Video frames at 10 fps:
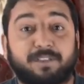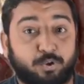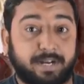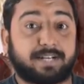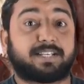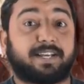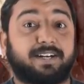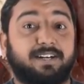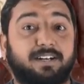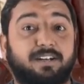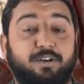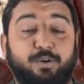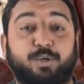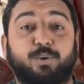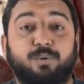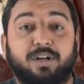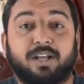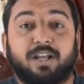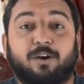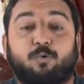You get scared? Do you?
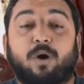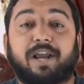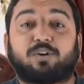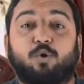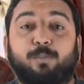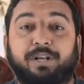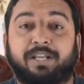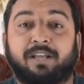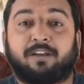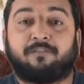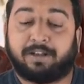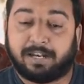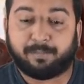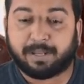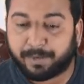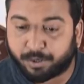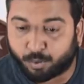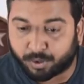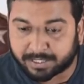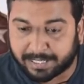White Omni. Well, maybe you
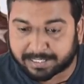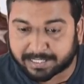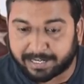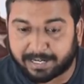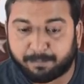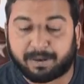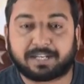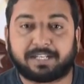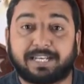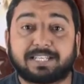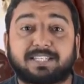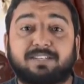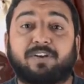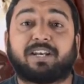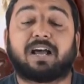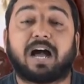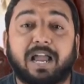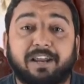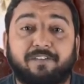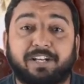don't get scared, but yes, when
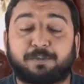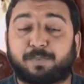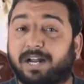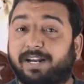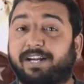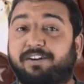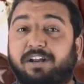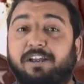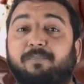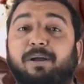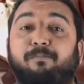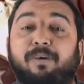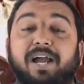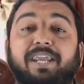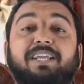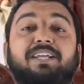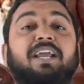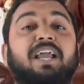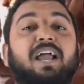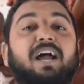I, Vineet Pandey, drive my bike,
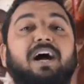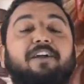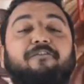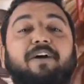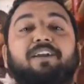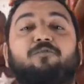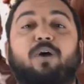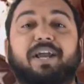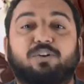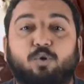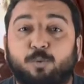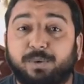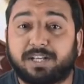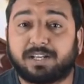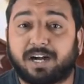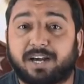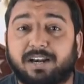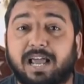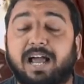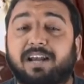I find white Omni
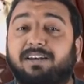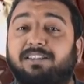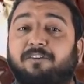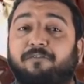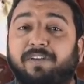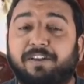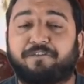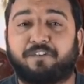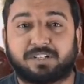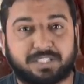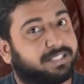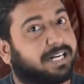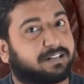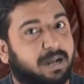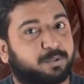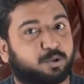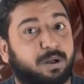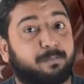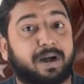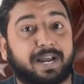car, and the very first thing that comes to
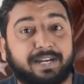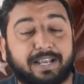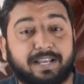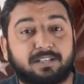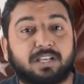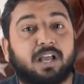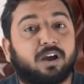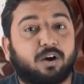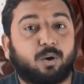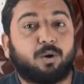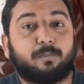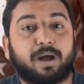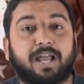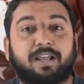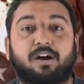my mind is, oh my